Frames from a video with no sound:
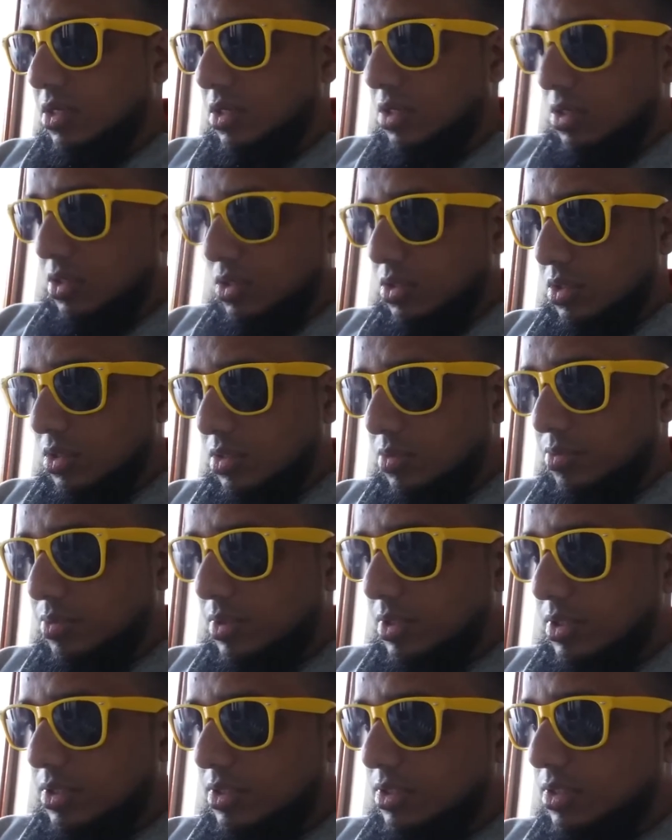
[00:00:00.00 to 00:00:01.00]
to look,
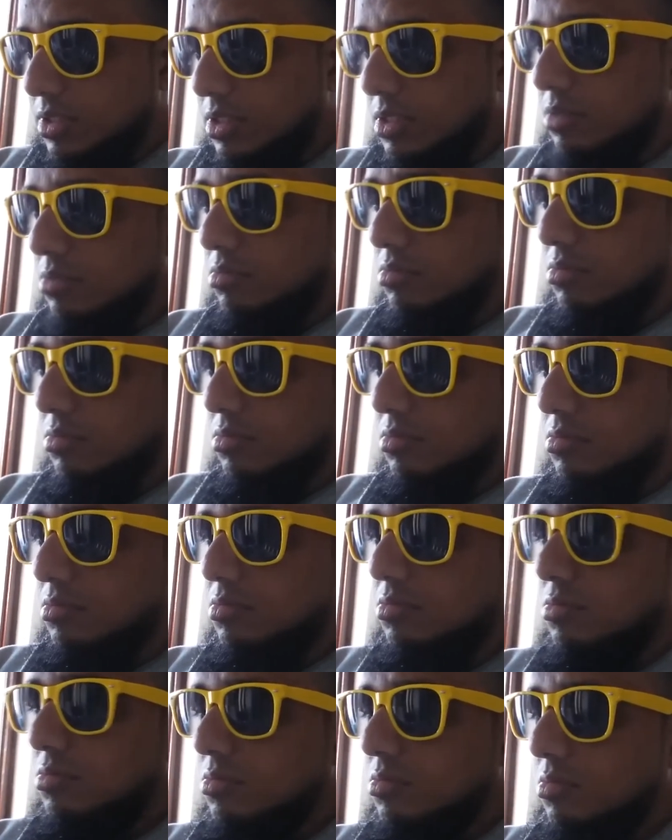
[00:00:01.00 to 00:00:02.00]
but
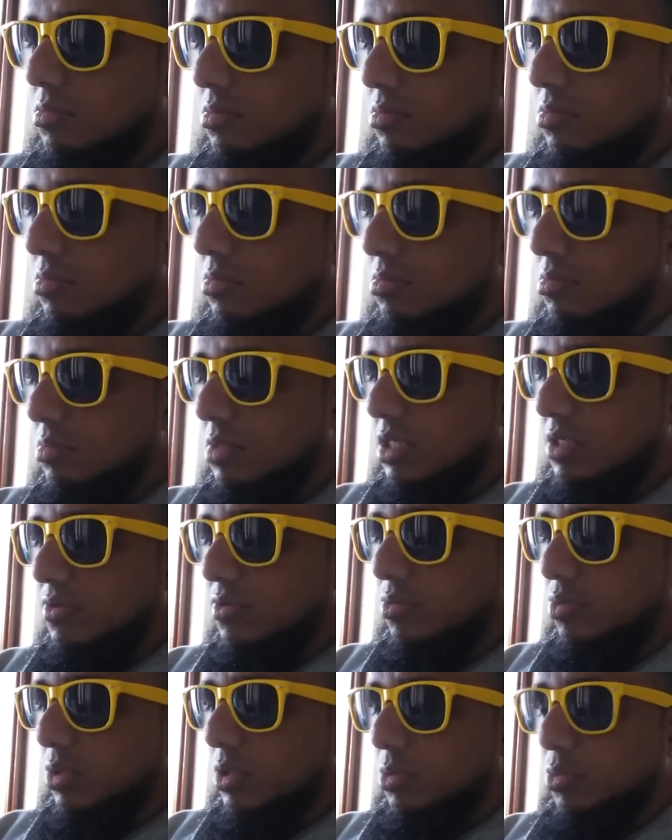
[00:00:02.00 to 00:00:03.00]
makes for
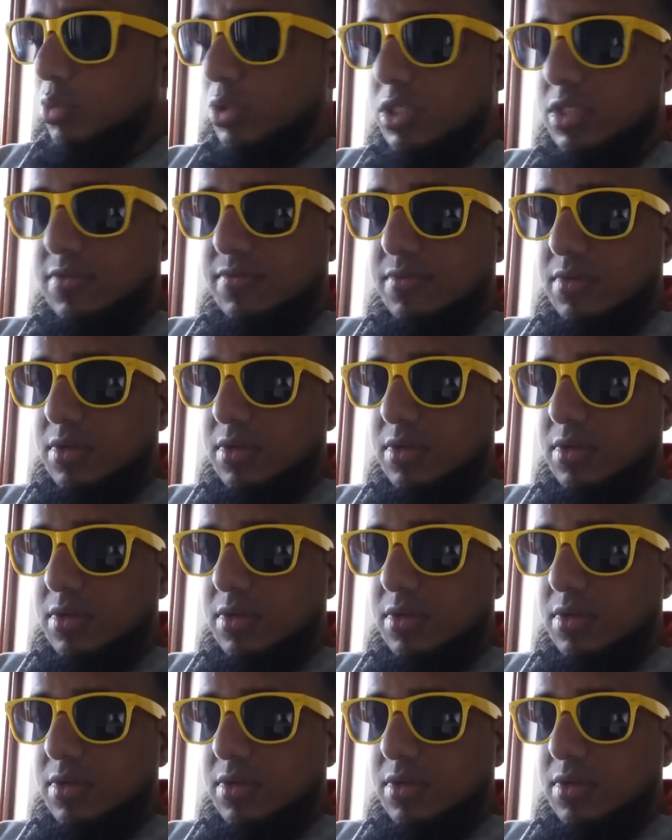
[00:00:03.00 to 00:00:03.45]
pretty impressive